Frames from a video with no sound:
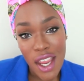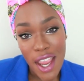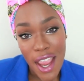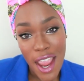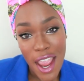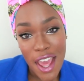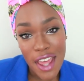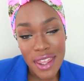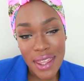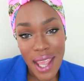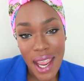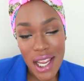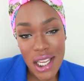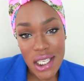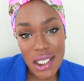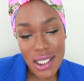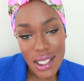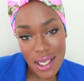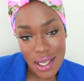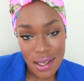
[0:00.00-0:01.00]
And that
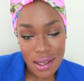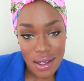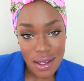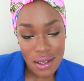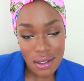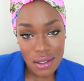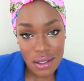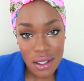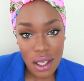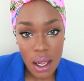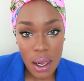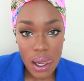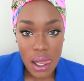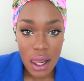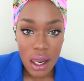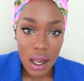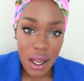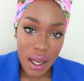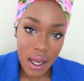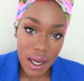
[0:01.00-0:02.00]
is it.
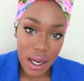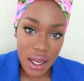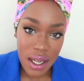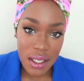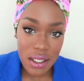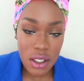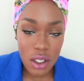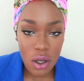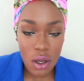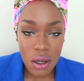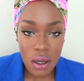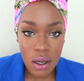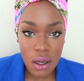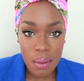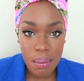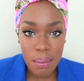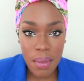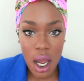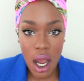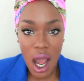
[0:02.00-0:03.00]
And
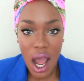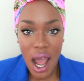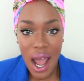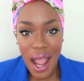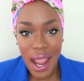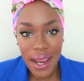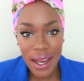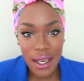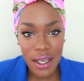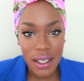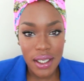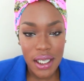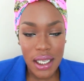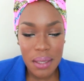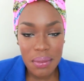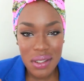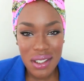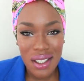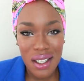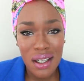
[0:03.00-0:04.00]
um, I
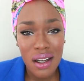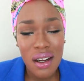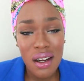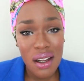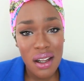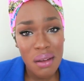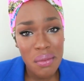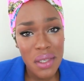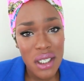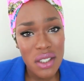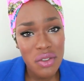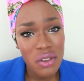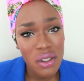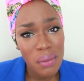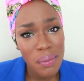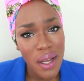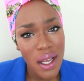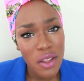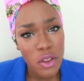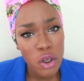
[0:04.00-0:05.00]
keep saying um, and it's really
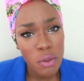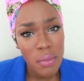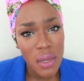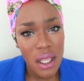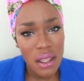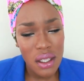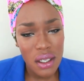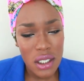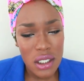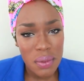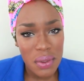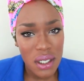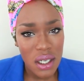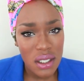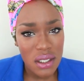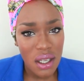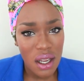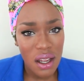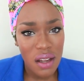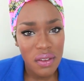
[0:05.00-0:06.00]
bothering me. I think it's
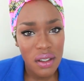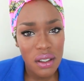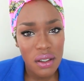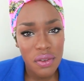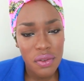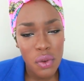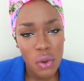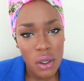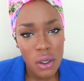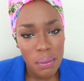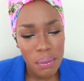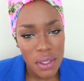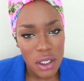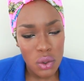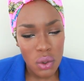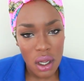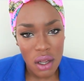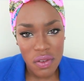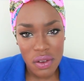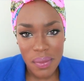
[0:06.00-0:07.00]
because I have like 4
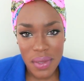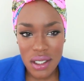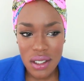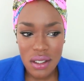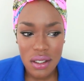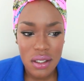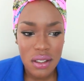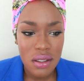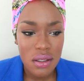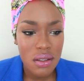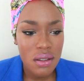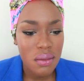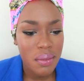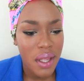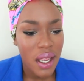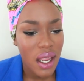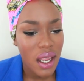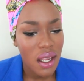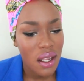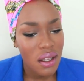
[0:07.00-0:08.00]
B12 in my system
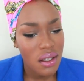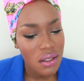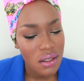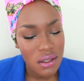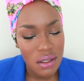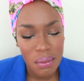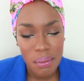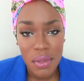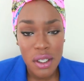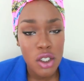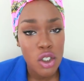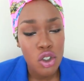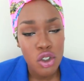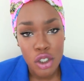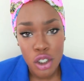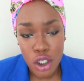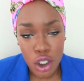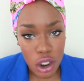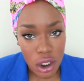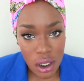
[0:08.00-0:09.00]
and some
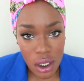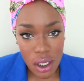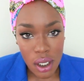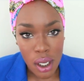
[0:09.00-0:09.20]
Benadryl.